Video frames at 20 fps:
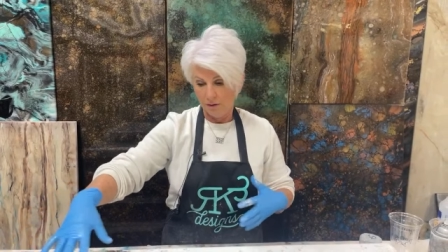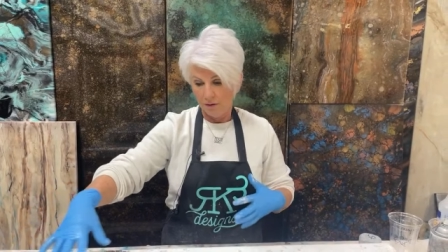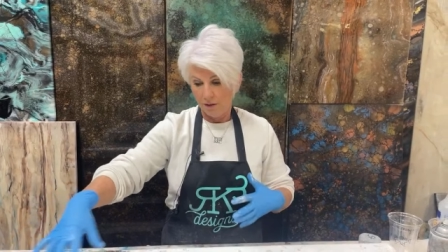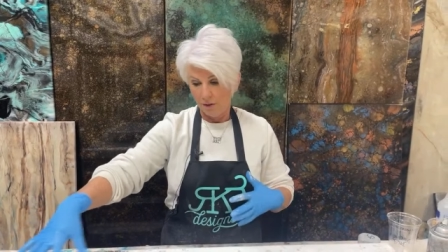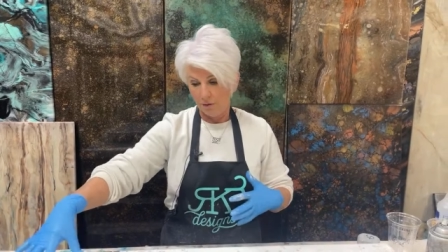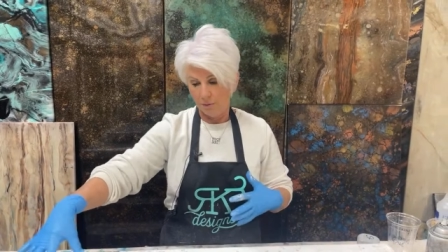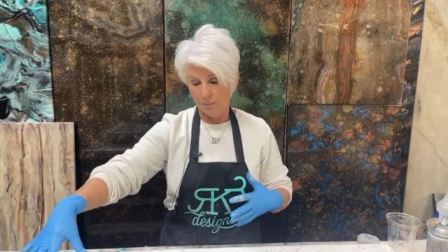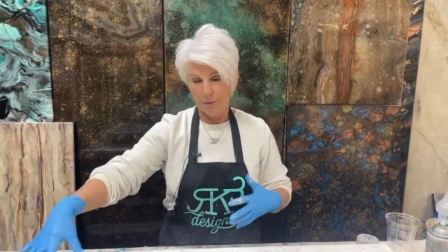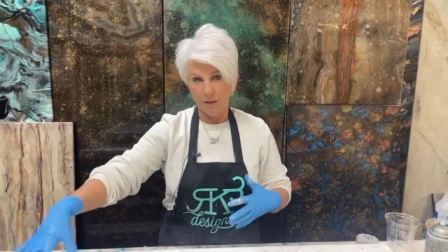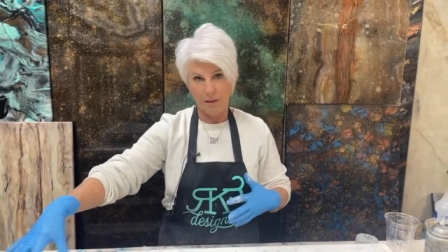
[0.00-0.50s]
It
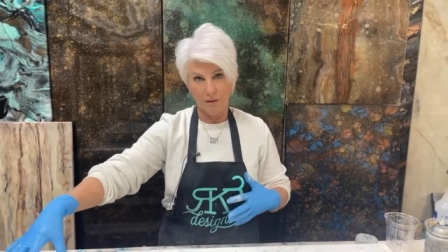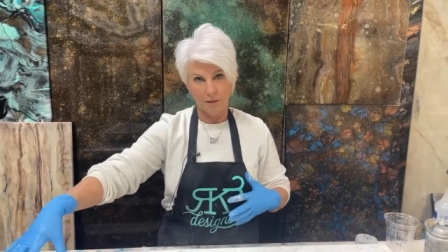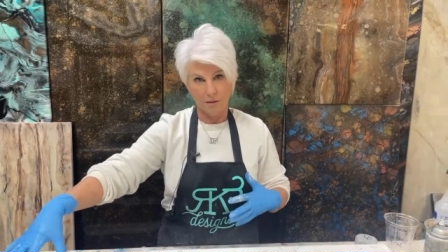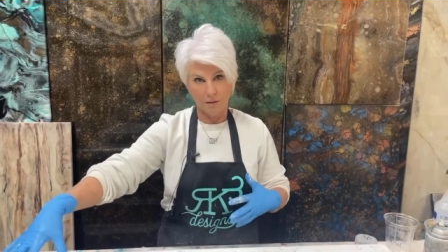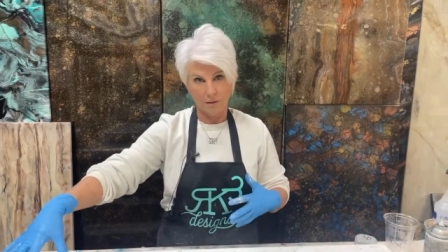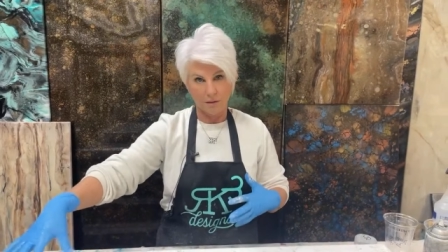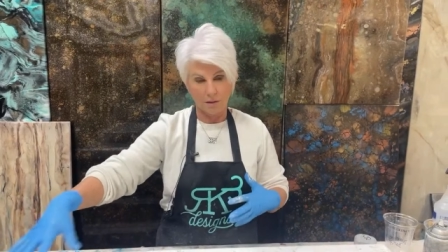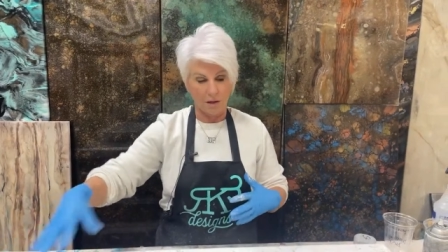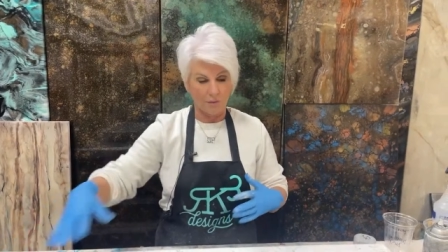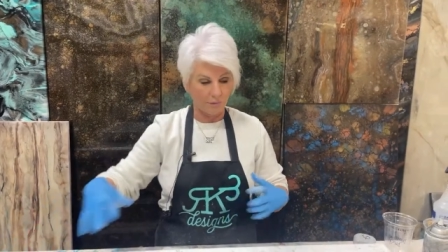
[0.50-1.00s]
would be a little
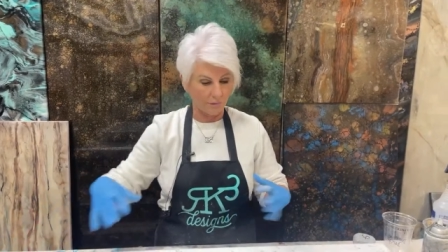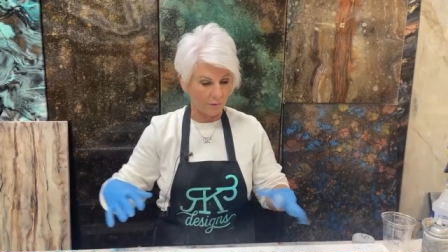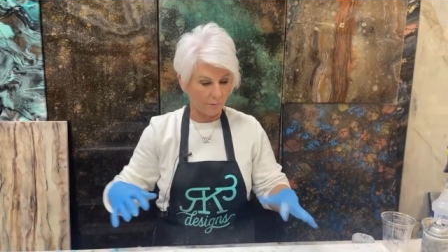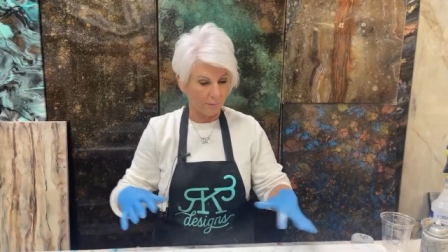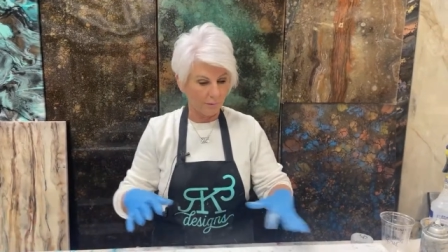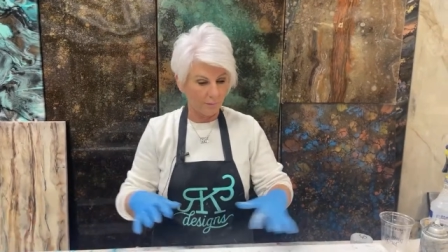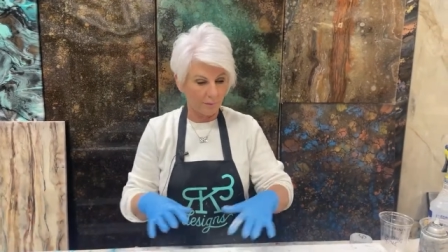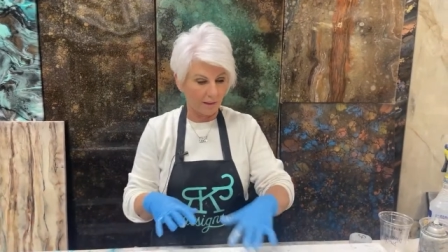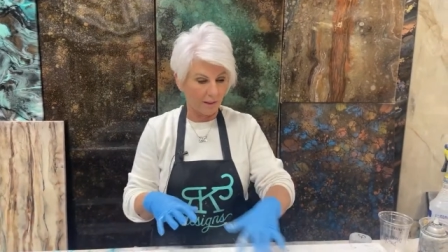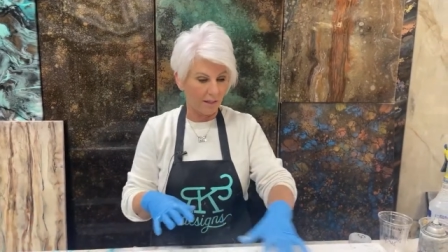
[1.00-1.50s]
softer,
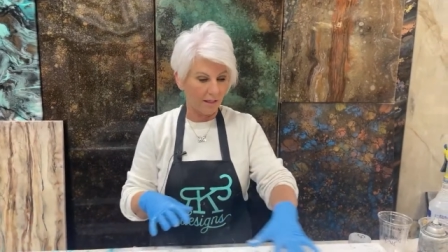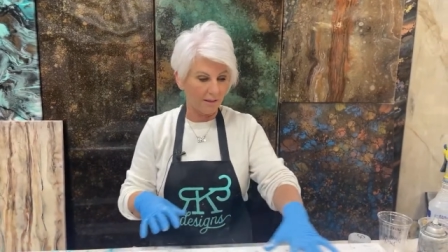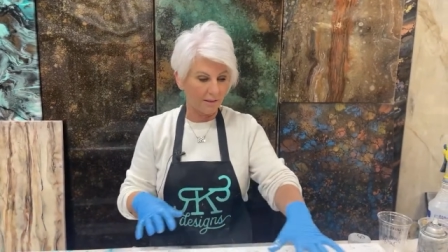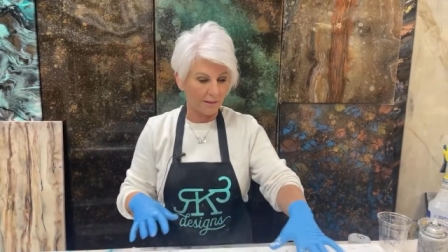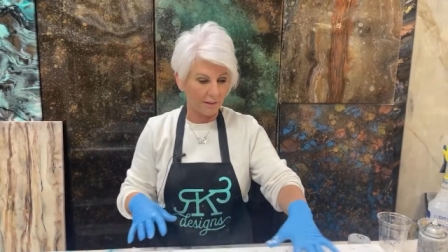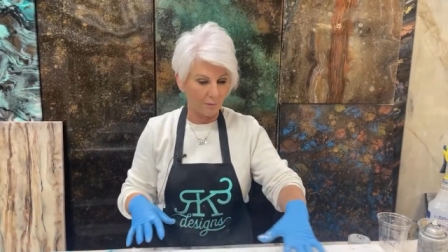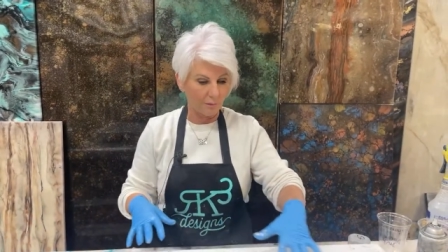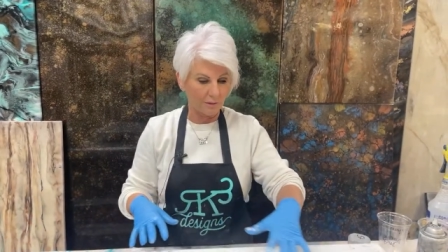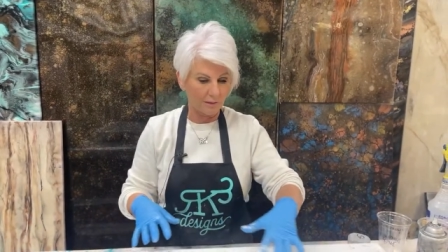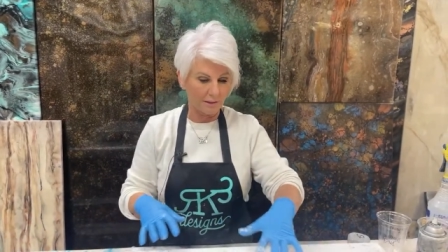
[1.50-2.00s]
but because
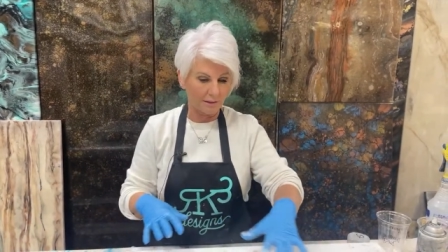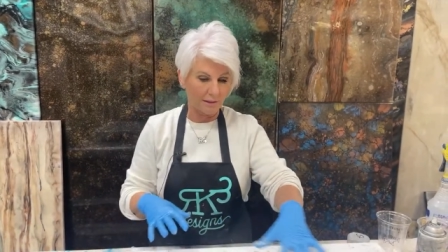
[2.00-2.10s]
it was